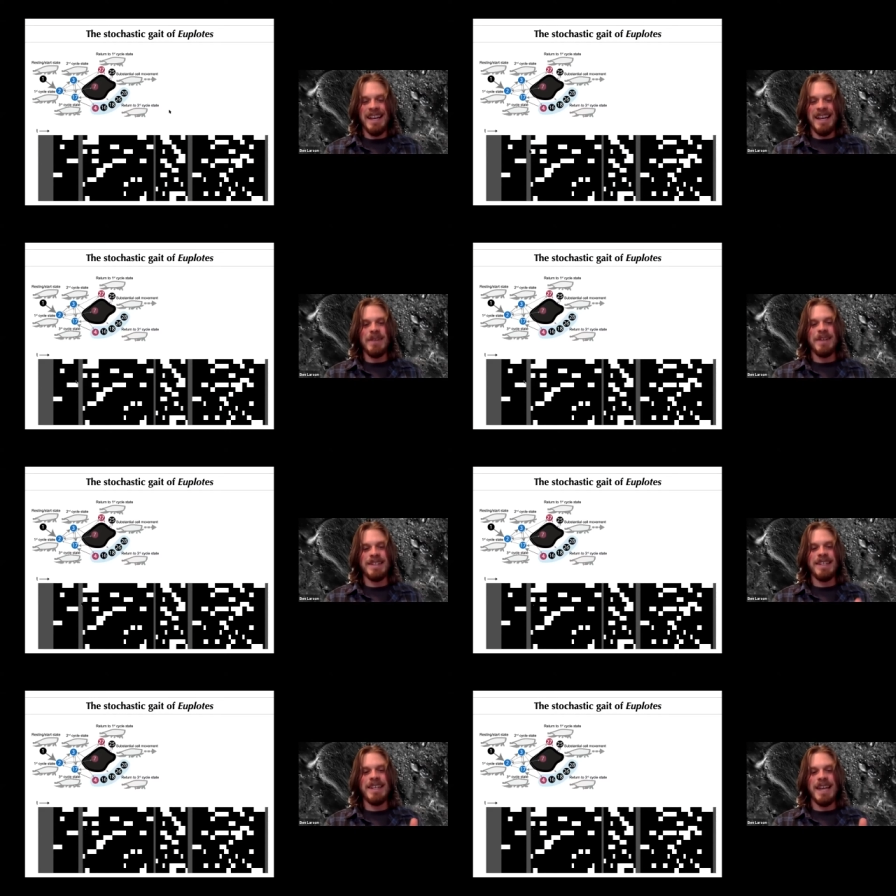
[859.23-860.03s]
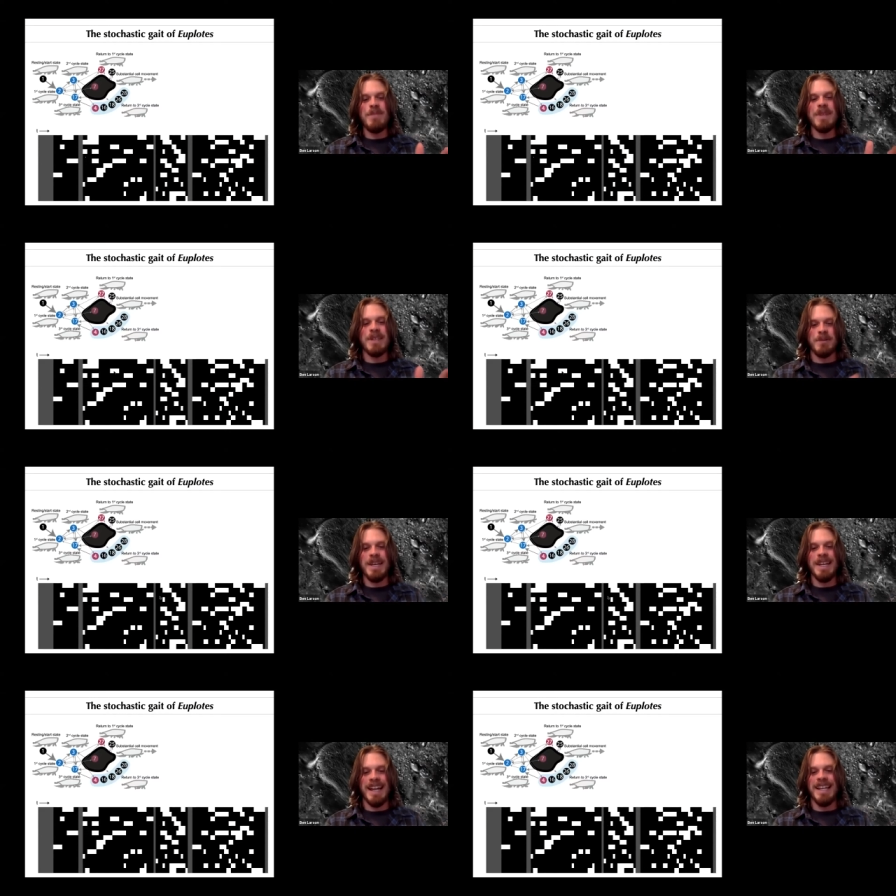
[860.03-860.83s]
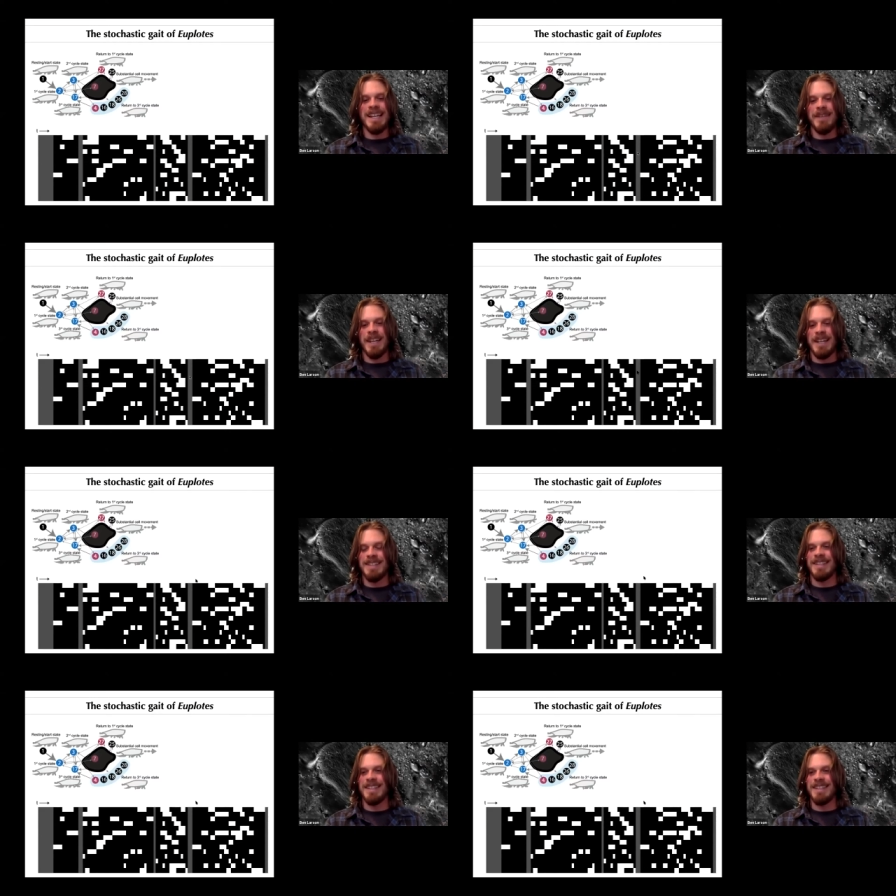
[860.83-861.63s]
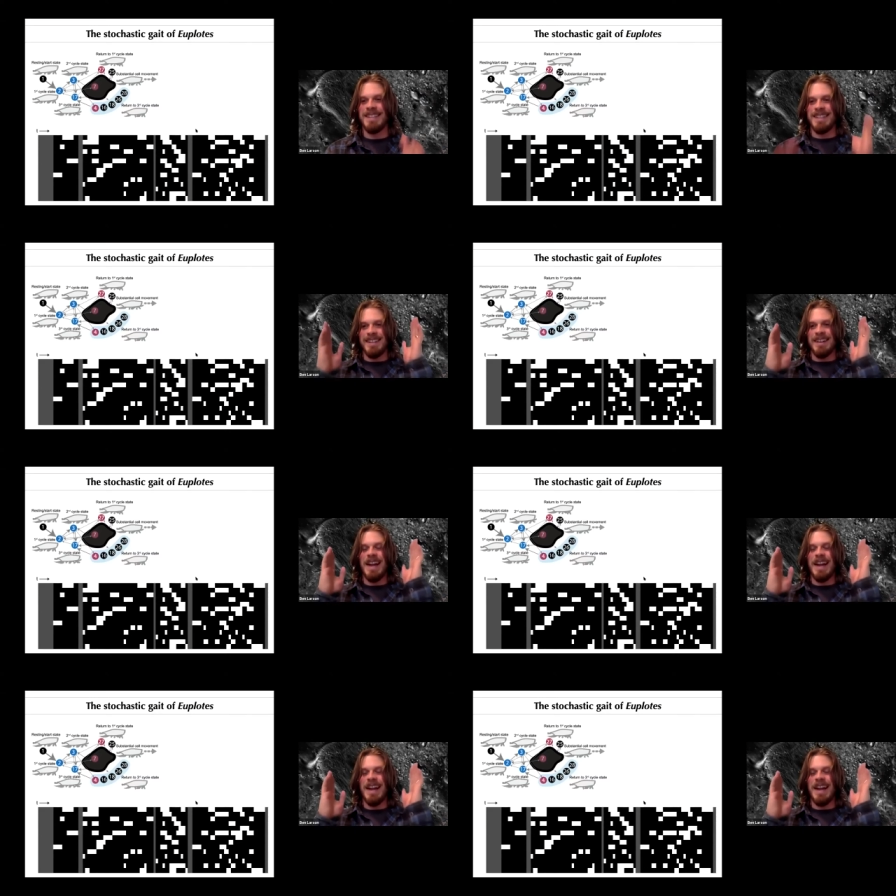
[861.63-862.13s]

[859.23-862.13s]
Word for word: And you can see in between any given instance or